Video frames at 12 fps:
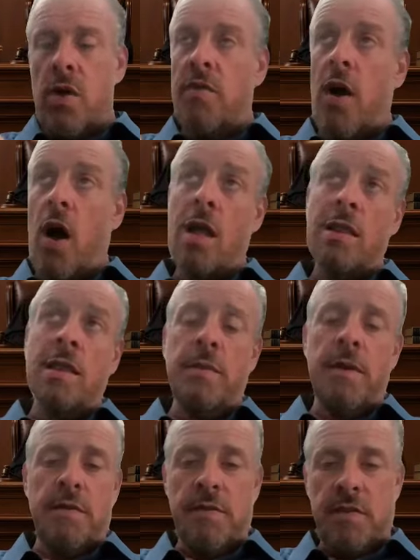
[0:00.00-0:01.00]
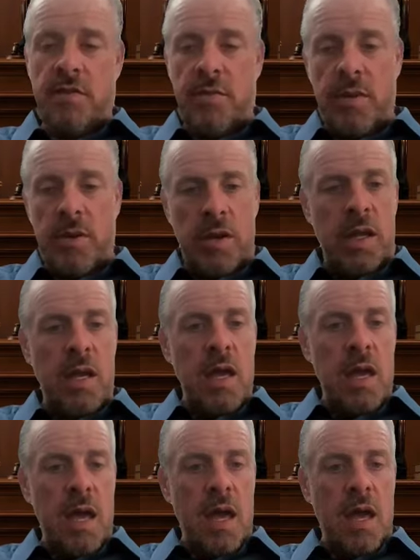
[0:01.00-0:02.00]
You have unlimited visibility
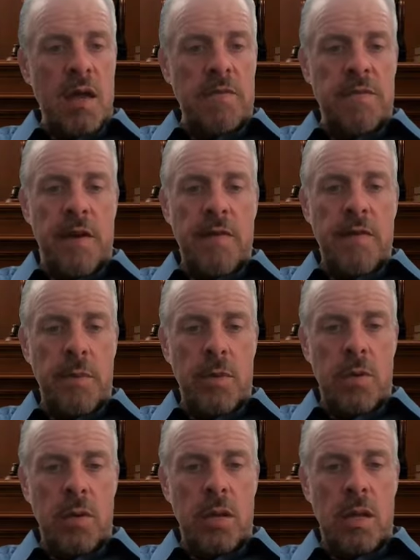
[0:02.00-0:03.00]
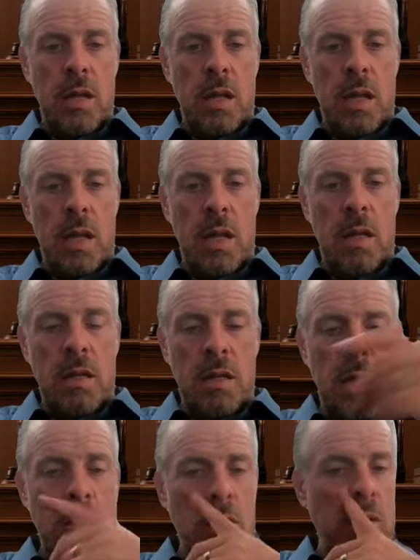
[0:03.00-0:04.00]
and favorable
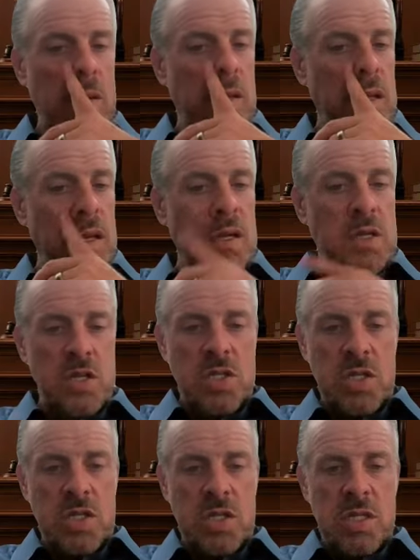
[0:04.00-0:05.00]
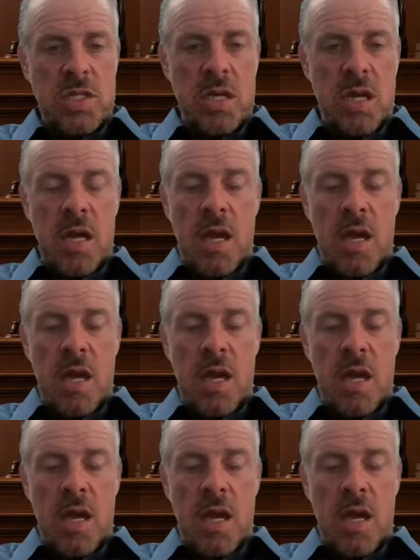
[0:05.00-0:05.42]
legal conditions.